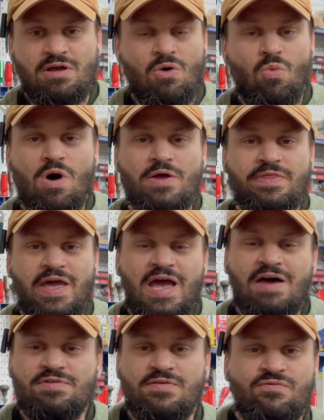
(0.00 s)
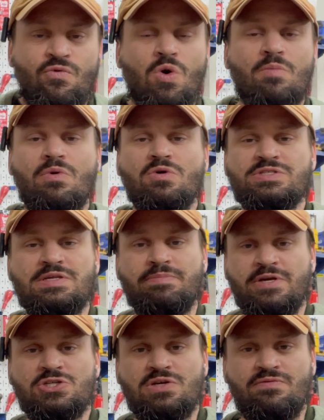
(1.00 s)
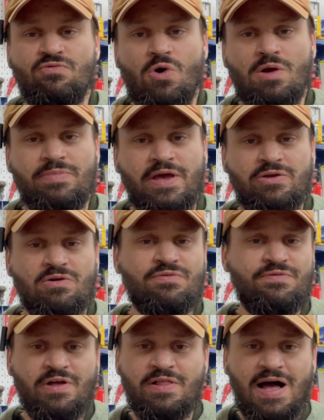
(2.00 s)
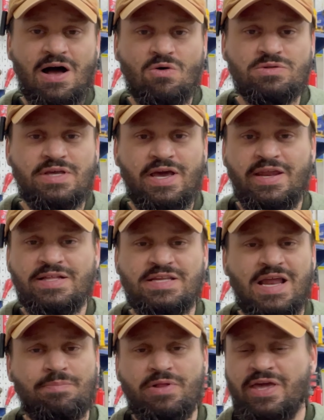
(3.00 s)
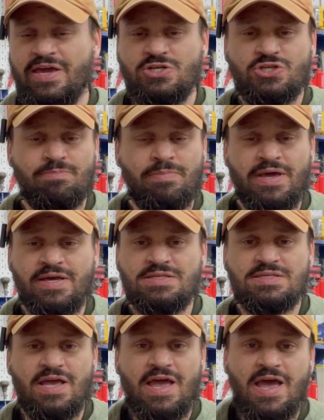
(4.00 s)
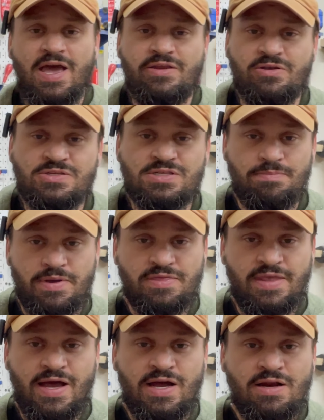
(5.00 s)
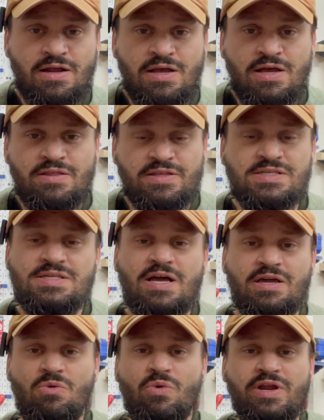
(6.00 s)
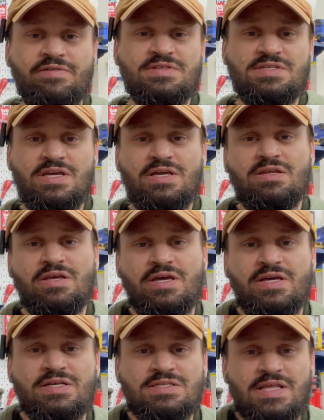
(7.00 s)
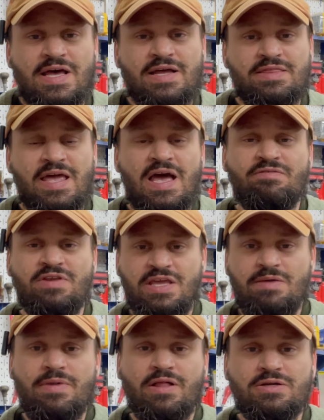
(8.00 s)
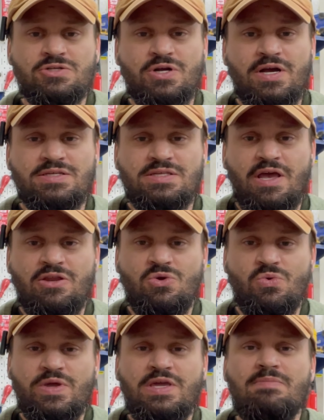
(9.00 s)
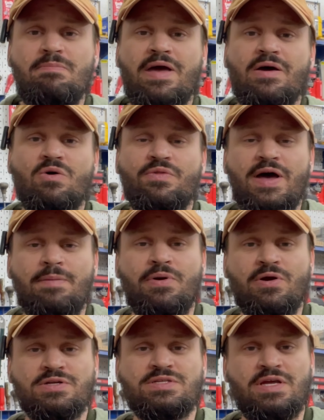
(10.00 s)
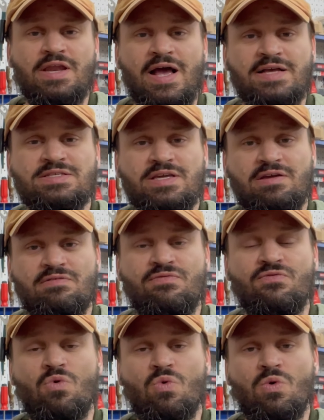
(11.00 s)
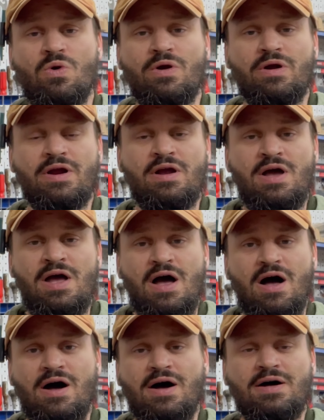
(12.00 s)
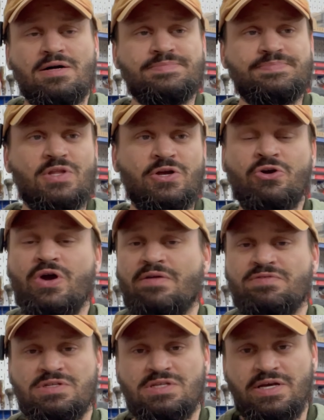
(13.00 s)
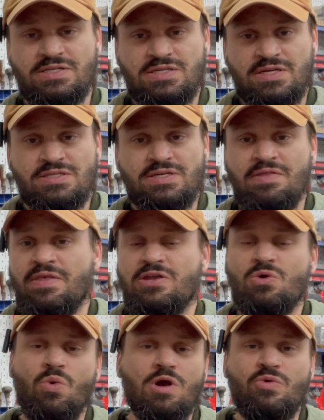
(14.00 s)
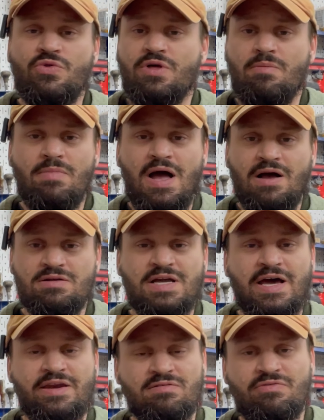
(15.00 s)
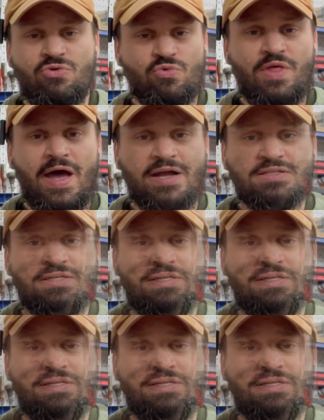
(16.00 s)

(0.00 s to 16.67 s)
One, they have a formal submission form that you'll fill out, and it's an application based, and you'll submit that. The second one I've seen is that they have an email address, and you email that person asking for your crafter's license, and then you work with them out kind of through that.